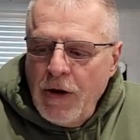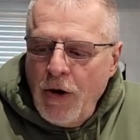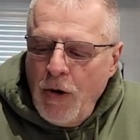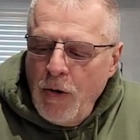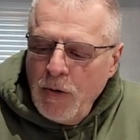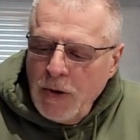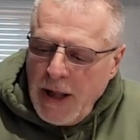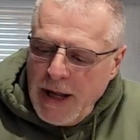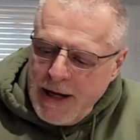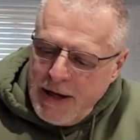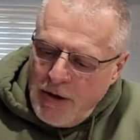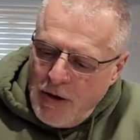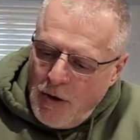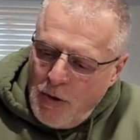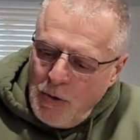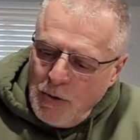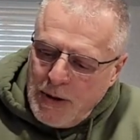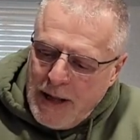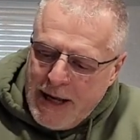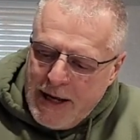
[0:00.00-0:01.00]
Olight
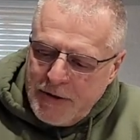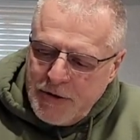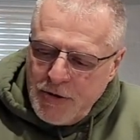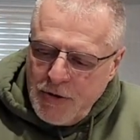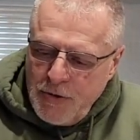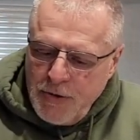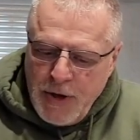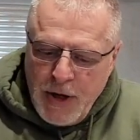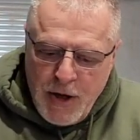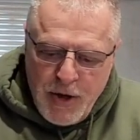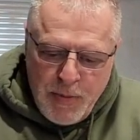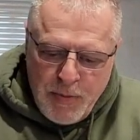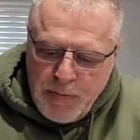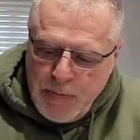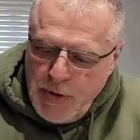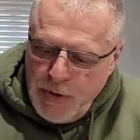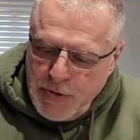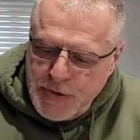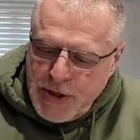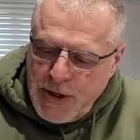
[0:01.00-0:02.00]
Olantern
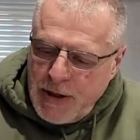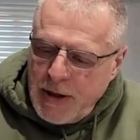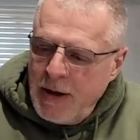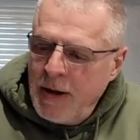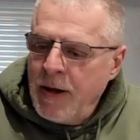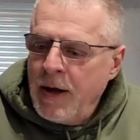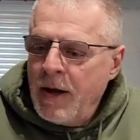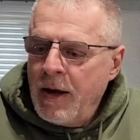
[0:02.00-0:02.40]
Music.